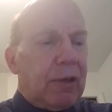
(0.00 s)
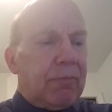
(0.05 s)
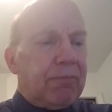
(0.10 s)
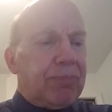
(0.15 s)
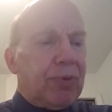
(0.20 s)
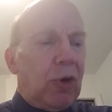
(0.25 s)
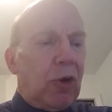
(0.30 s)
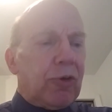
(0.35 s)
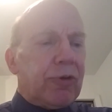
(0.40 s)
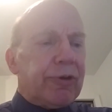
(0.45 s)

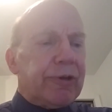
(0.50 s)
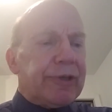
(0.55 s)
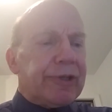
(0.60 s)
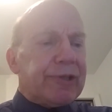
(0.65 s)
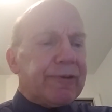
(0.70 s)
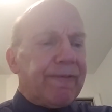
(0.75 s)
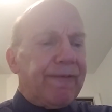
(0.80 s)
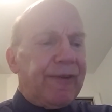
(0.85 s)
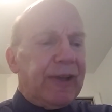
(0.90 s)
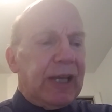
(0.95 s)

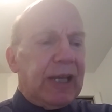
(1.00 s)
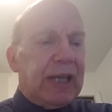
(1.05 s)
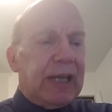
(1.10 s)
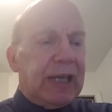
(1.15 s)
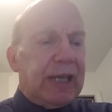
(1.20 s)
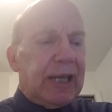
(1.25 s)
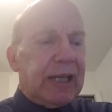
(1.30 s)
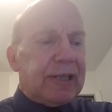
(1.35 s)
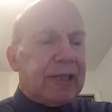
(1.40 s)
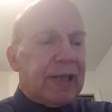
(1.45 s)
brokerage fee
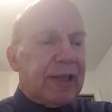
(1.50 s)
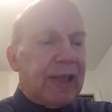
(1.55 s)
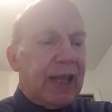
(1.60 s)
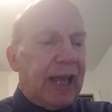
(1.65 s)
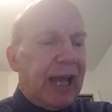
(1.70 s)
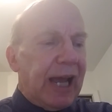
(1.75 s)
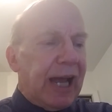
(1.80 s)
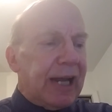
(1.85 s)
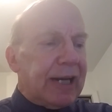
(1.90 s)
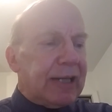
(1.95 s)
into
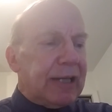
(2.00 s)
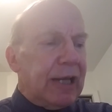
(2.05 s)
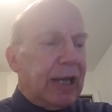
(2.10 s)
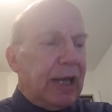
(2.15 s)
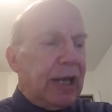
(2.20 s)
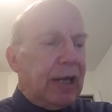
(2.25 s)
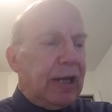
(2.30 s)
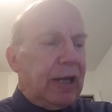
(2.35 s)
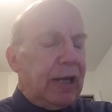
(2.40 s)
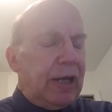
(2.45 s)
that,
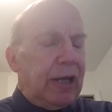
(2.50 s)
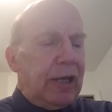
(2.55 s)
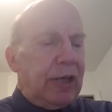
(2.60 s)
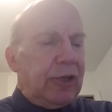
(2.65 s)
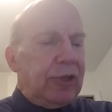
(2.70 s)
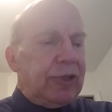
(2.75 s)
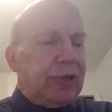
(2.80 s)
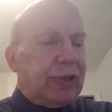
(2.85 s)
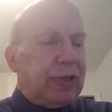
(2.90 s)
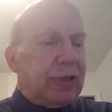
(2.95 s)

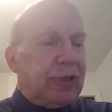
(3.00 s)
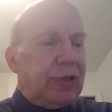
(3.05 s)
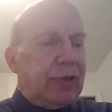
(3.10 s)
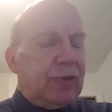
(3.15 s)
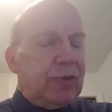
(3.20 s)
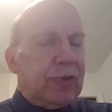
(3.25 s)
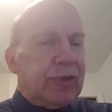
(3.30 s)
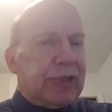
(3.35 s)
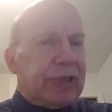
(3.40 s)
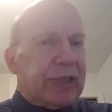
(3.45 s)
you should
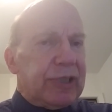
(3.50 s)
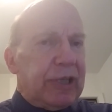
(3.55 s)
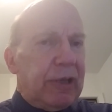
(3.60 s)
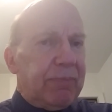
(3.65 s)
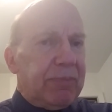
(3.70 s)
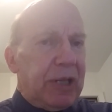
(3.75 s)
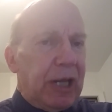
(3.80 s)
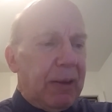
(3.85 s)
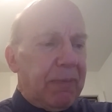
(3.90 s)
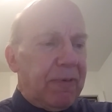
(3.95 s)
use
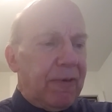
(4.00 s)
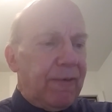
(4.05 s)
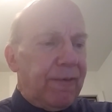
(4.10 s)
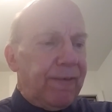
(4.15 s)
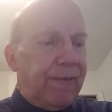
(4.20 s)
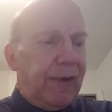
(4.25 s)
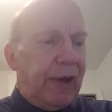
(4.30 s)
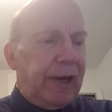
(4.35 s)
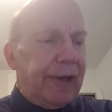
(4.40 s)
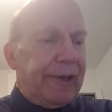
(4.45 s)
some type
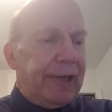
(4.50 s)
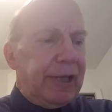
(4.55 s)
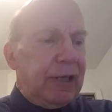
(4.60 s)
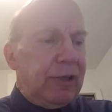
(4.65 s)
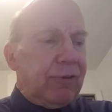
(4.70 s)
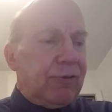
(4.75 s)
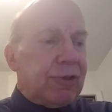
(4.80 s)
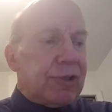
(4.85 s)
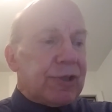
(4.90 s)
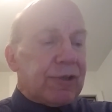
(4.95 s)
of
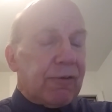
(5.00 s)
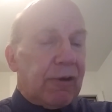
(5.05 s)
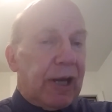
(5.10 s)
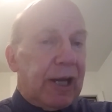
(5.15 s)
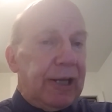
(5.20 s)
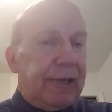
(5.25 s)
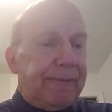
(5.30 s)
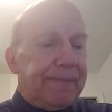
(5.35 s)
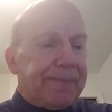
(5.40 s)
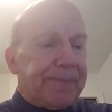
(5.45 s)
interest
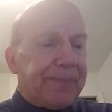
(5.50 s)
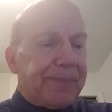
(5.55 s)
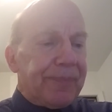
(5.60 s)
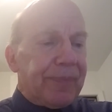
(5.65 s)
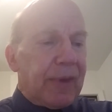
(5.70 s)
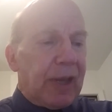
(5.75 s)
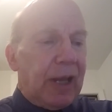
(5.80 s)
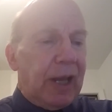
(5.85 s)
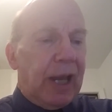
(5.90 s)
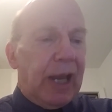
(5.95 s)
rate
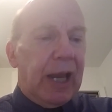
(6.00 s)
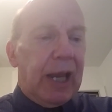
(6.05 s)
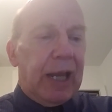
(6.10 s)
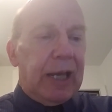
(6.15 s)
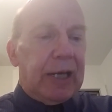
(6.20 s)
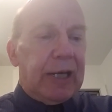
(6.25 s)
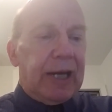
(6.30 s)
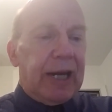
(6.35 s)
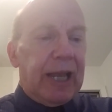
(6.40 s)
and an